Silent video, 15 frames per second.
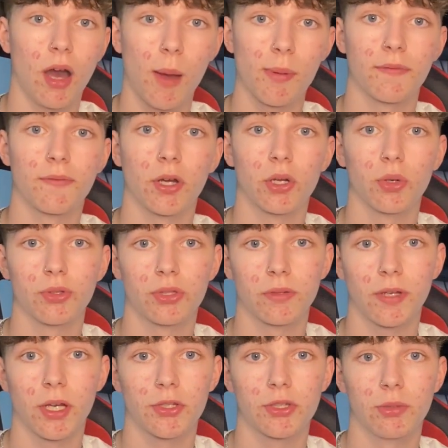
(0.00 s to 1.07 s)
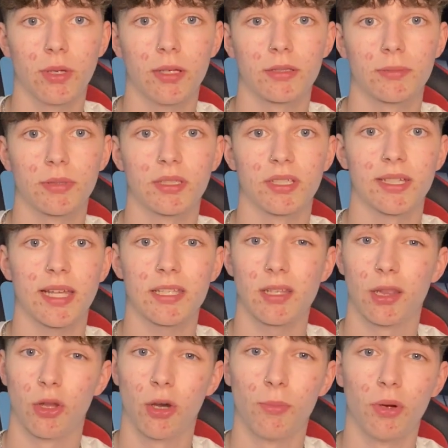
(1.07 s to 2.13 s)
I prefer controversial ones because it gets a
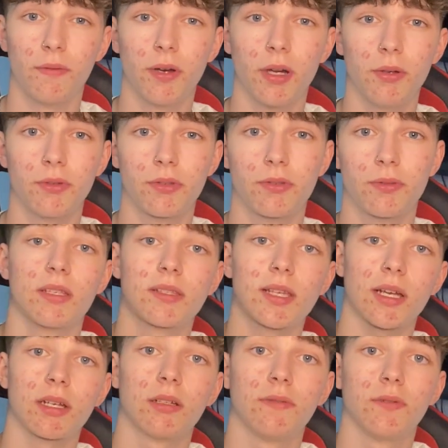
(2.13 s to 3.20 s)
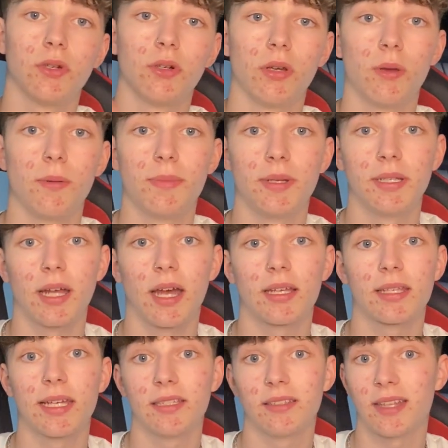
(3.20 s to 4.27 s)
lot more votes. Second of all, it would be the
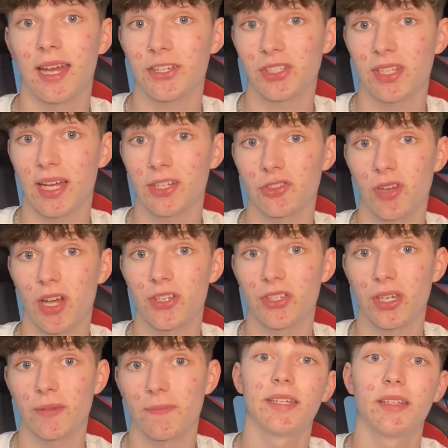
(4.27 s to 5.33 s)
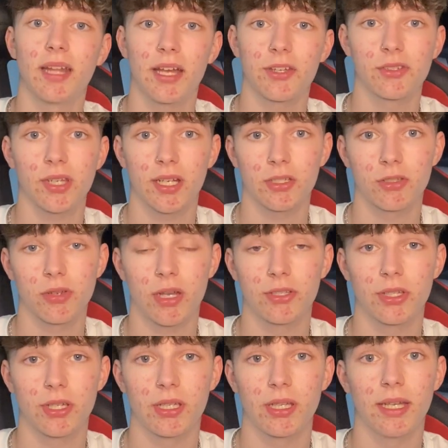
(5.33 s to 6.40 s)
hidden hashtag strategy. Hidden hashtag
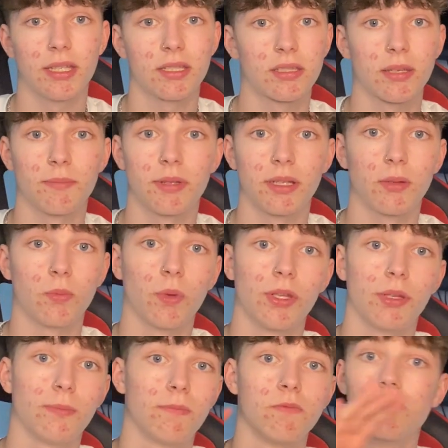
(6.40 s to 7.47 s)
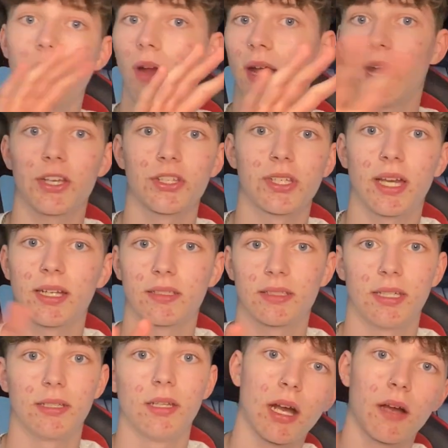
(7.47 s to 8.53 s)
strategy is simply where you write hashtags
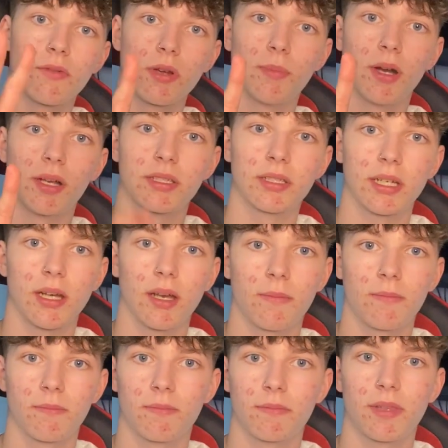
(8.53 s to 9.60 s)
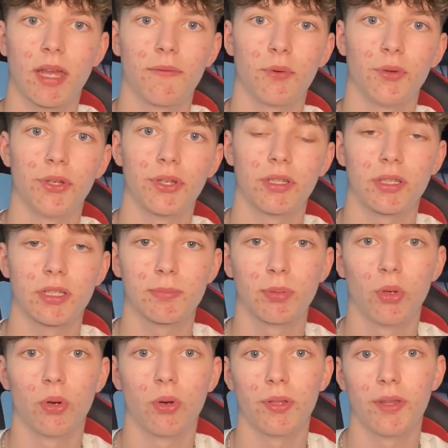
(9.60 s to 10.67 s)
in, cover it by a sticker. Therefore, you can
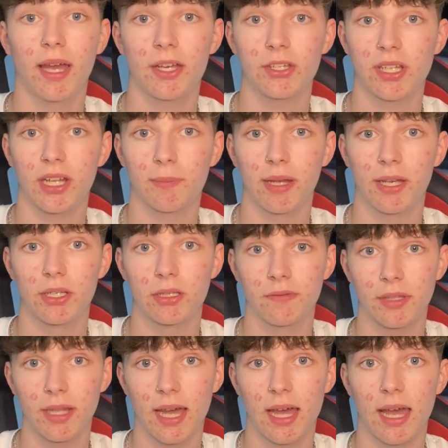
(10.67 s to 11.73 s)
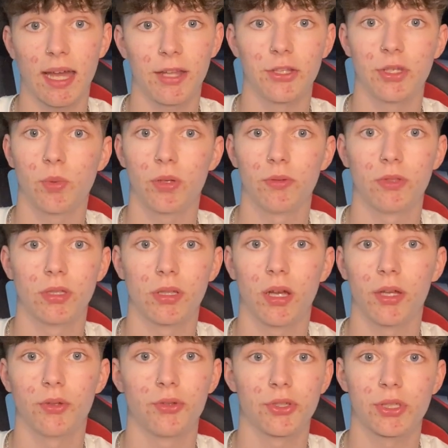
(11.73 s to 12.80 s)
explore on the hashtag page for that and you won't look
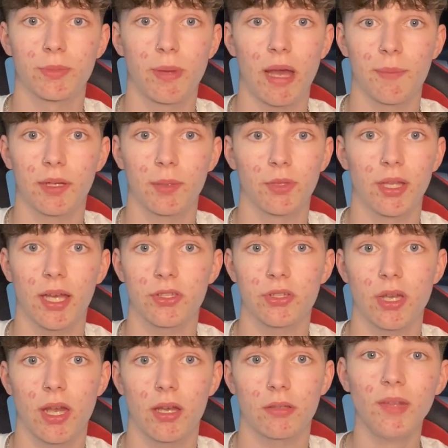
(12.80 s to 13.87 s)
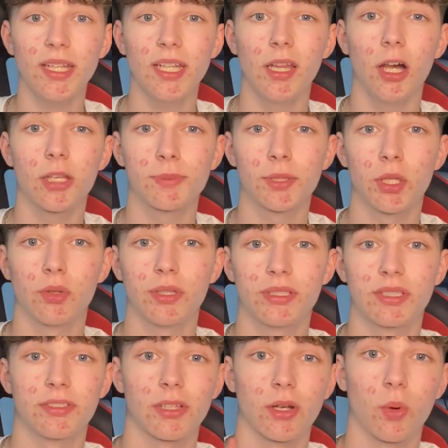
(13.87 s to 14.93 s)
like you're just spamming it with hashtags. And then last but not
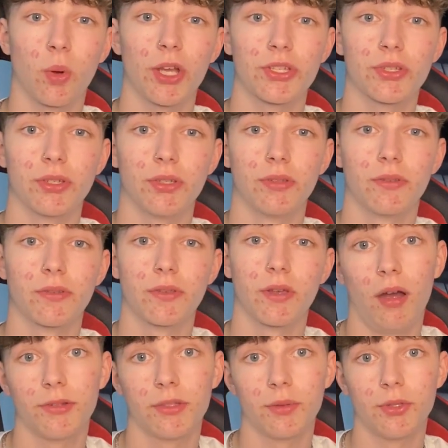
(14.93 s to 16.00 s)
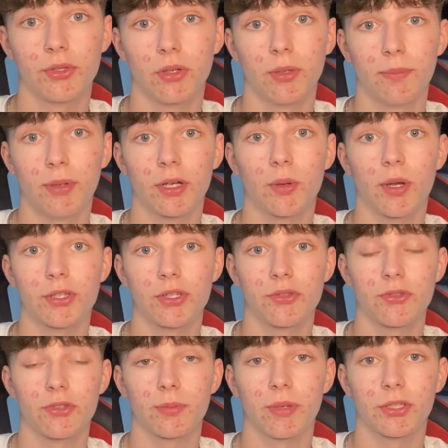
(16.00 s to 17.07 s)
least is the questions. I do enjoy putting
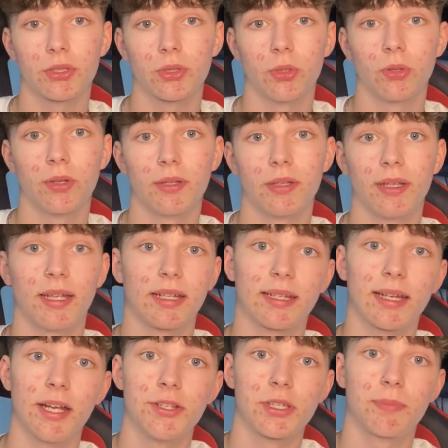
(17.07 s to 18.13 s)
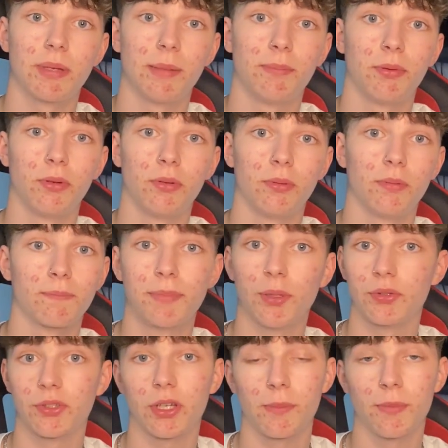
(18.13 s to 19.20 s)
questions into my story. It engages people,
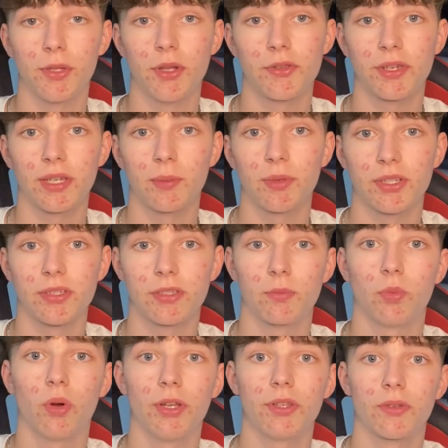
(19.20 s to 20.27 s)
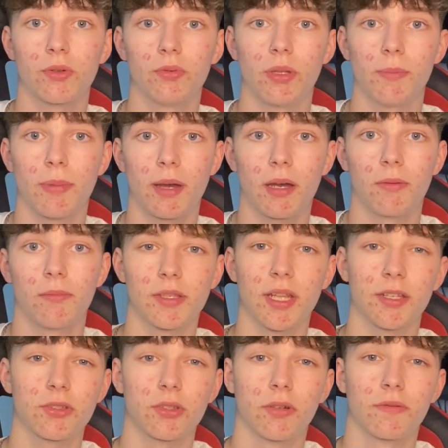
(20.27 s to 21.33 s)
builds a community, which is what it's all about. So
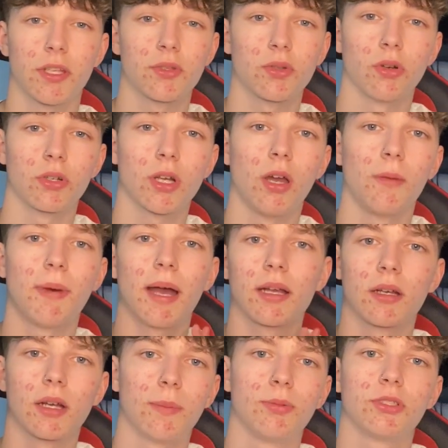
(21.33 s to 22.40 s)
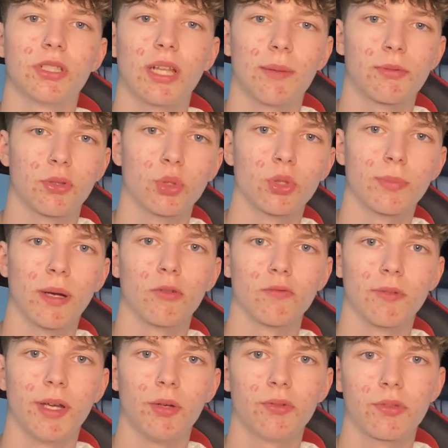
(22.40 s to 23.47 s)
next off, let's sort of go back a couple steps and talk about
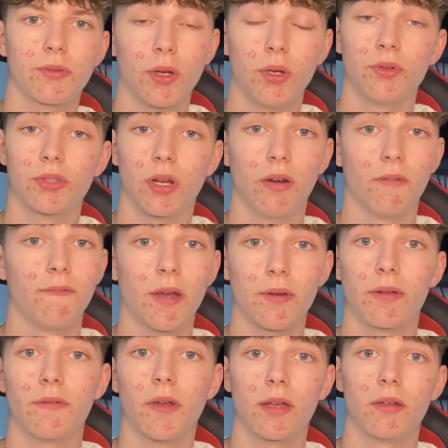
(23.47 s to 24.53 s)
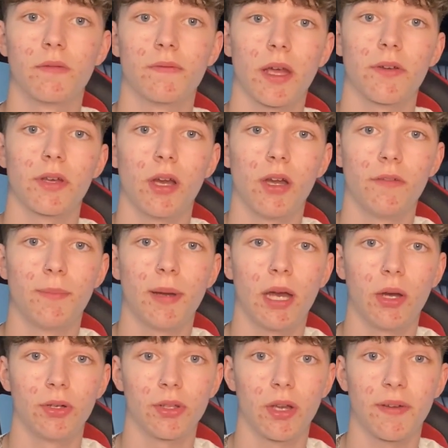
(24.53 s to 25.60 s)
Reels. Reels are very, very, very
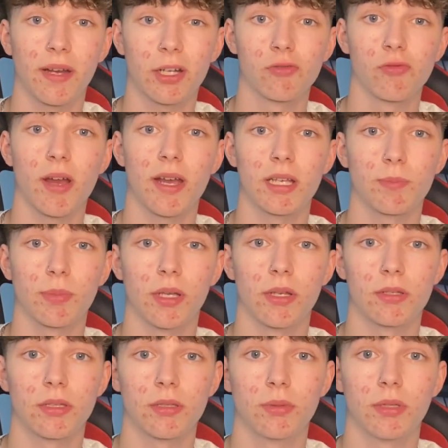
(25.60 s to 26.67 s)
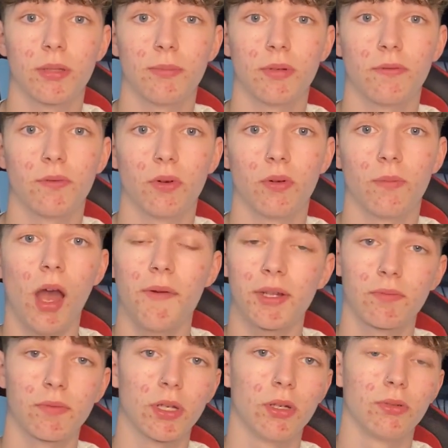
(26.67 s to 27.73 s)
overpowered. I've had great experiences with them before. I've
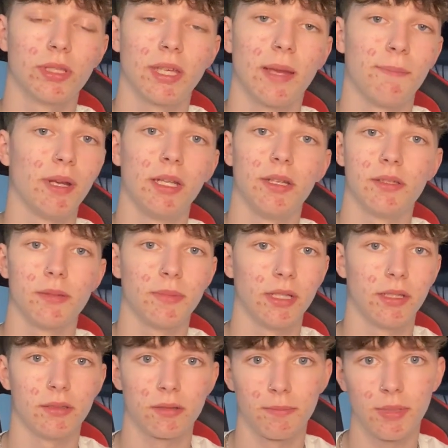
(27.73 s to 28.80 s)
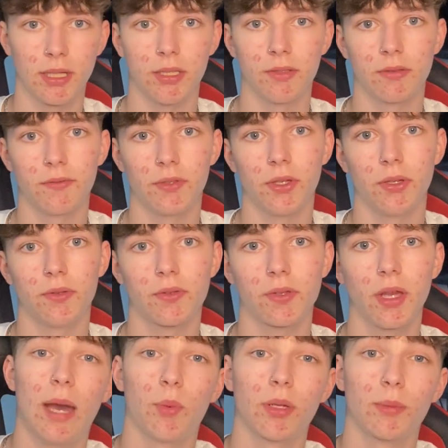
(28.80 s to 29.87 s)
had Reels hit millions and millions and millions of
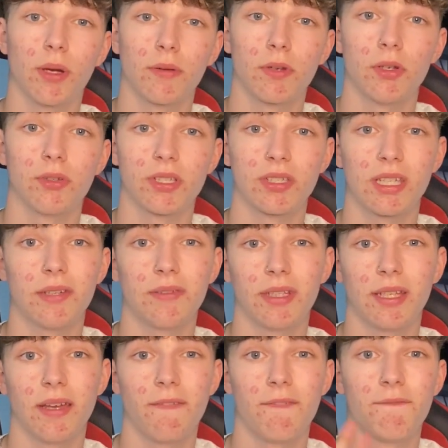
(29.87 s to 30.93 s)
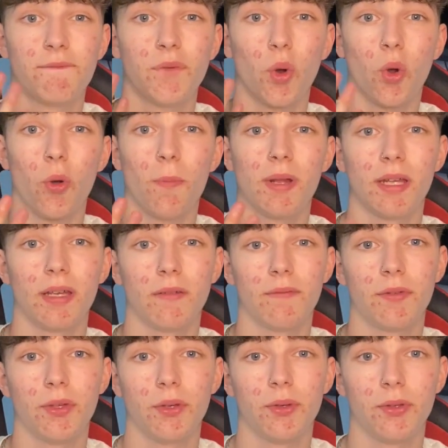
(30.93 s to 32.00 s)
views. And one of my Reels has even hit 4 million
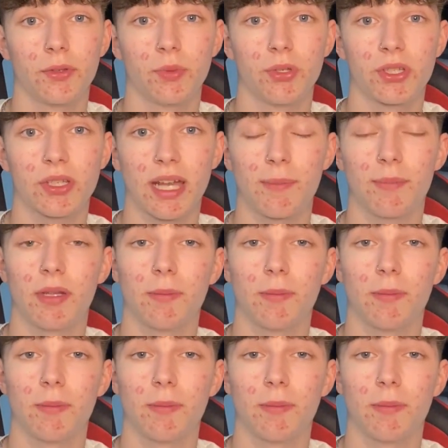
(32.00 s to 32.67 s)
views, which gave me